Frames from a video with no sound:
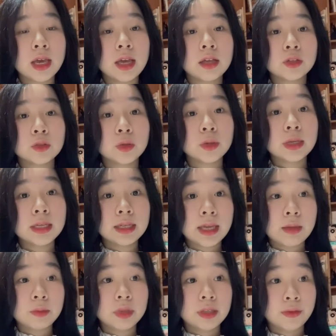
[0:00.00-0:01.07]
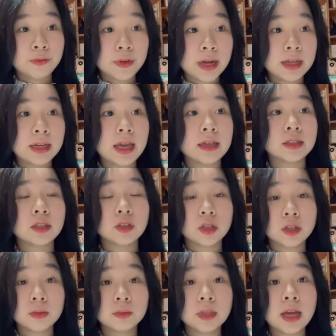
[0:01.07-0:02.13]
So it can be defined as a
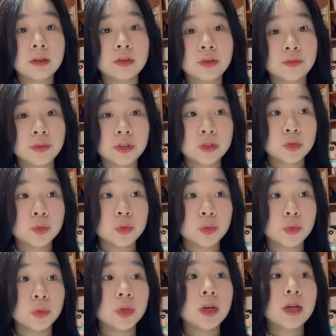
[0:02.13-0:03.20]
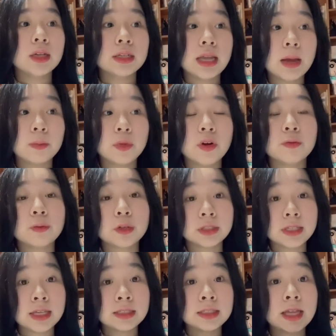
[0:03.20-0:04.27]
term that refers to number of
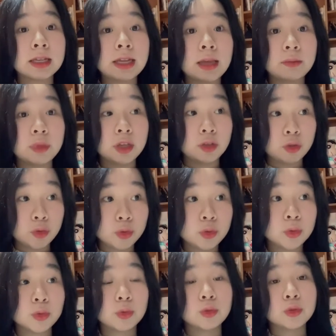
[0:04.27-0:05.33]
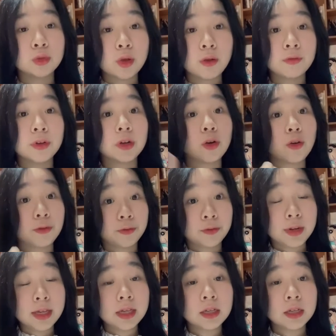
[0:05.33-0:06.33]
processes that can be used to solve a conflict,